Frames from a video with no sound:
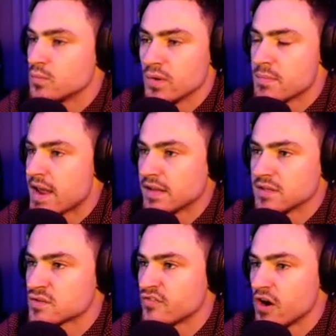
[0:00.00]
We made it
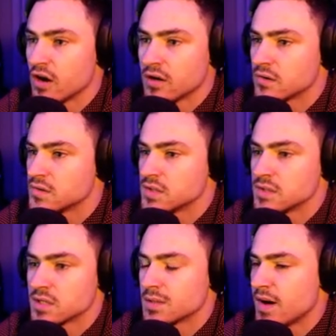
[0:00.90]
this far.
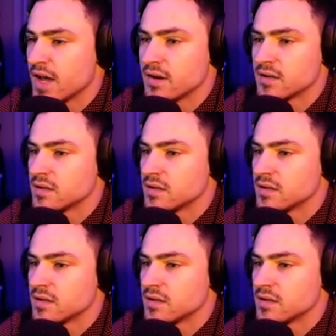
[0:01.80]
Come on,